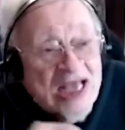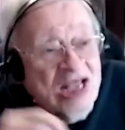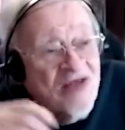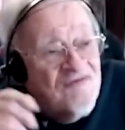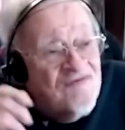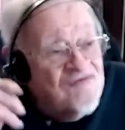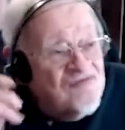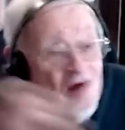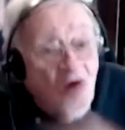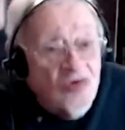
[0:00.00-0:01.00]
He
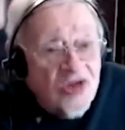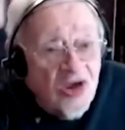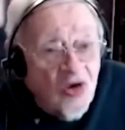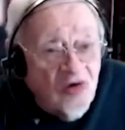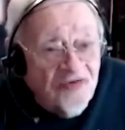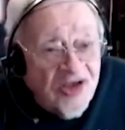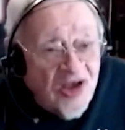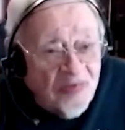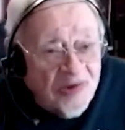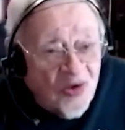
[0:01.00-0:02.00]
throws the coffee
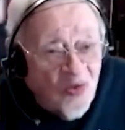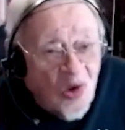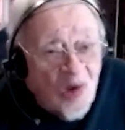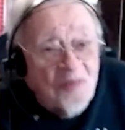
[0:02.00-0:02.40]
cup at the wall and